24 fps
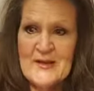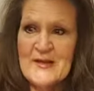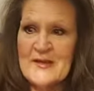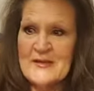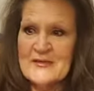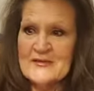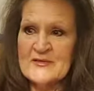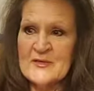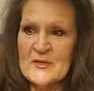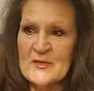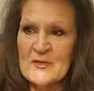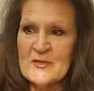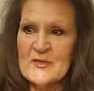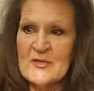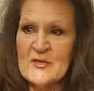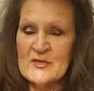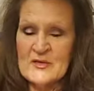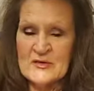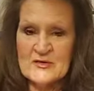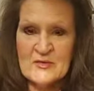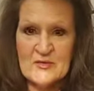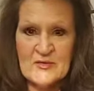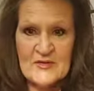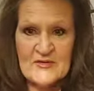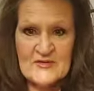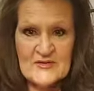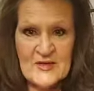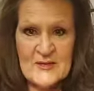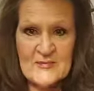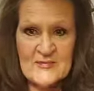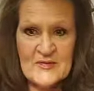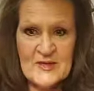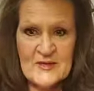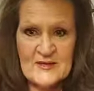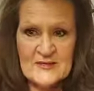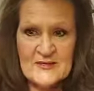So you can do the same
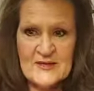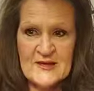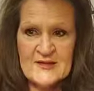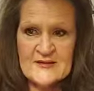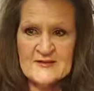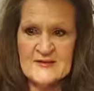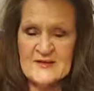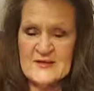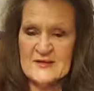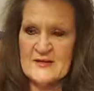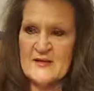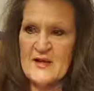thing in LinkedIn.